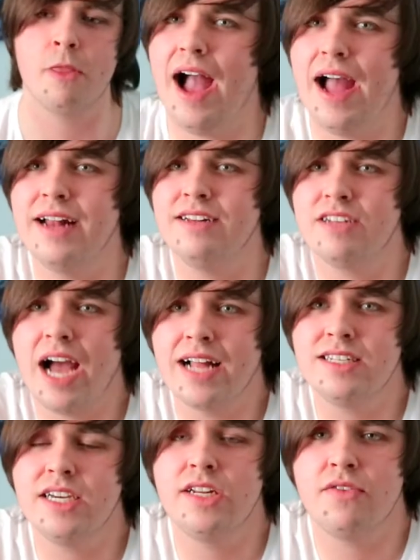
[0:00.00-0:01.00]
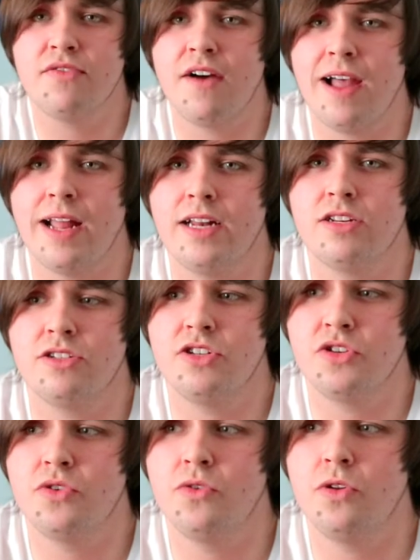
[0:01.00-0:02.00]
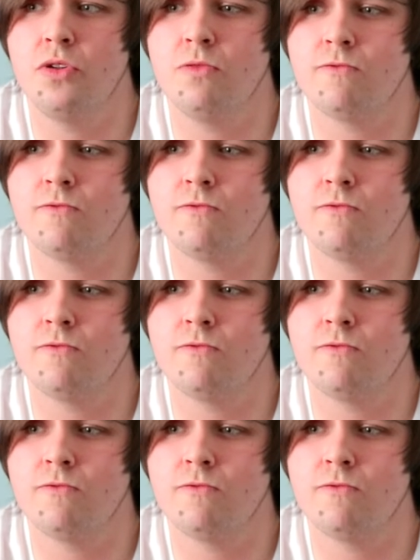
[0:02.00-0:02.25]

And I did find school